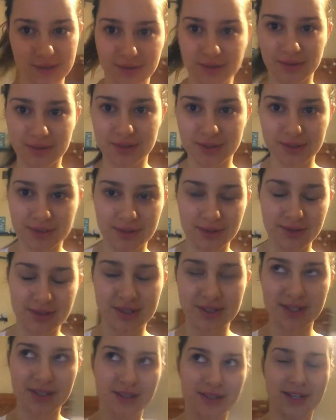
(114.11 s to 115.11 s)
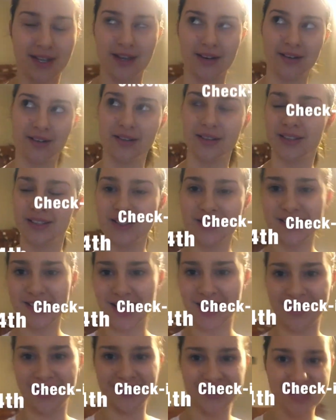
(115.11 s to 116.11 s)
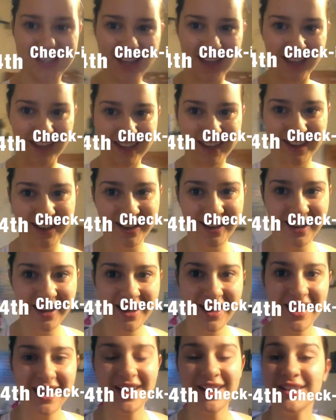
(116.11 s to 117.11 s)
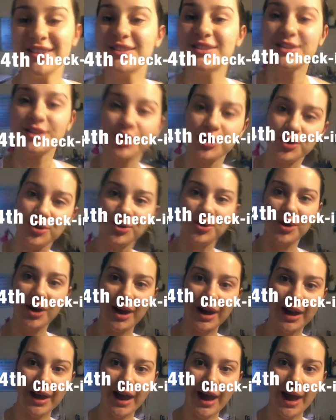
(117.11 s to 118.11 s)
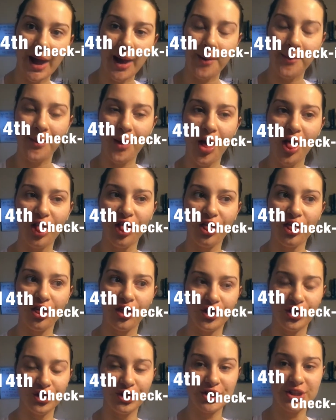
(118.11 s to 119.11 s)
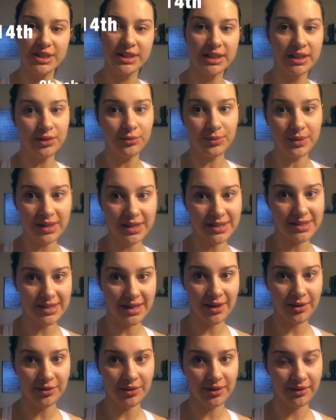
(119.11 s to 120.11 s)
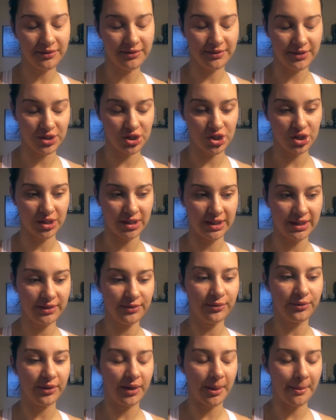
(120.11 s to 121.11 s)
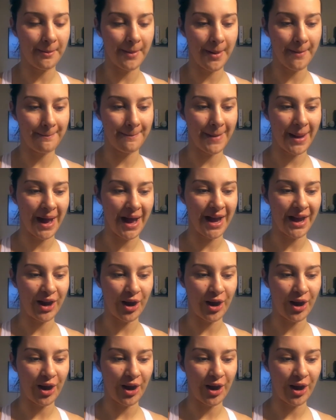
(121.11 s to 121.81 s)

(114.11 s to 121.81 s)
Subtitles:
you do, because you can see the title. It's Saturday. So I am 13 weeks out officially from my